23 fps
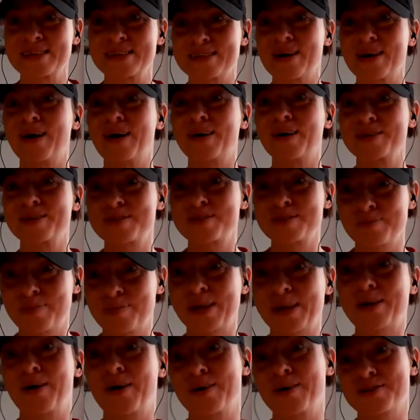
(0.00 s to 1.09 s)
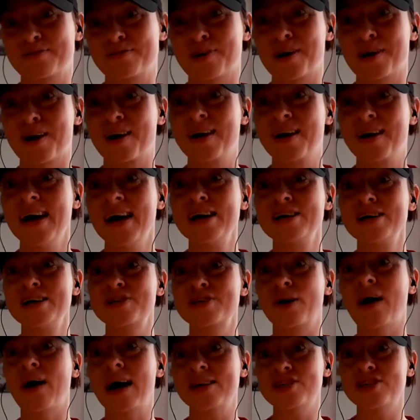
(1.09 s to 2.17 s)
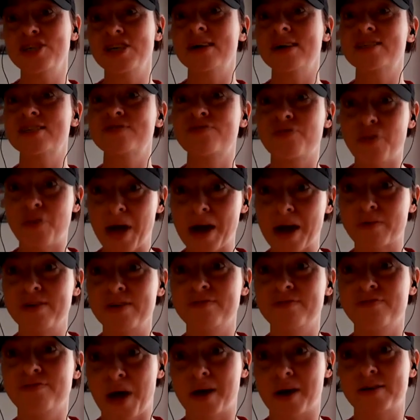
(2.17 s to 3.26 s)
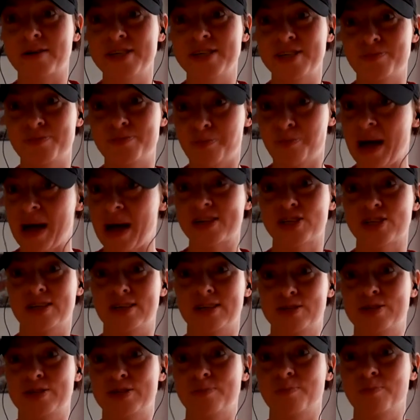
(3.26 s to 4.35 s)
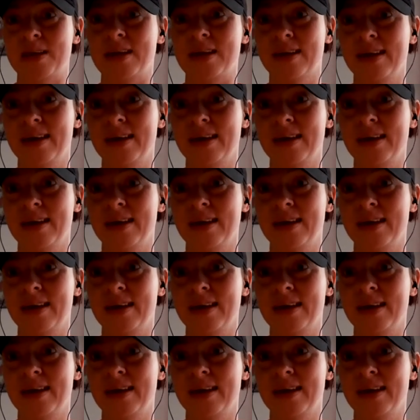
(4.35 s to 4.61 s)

all because of her. So AGEA is very, very special to me,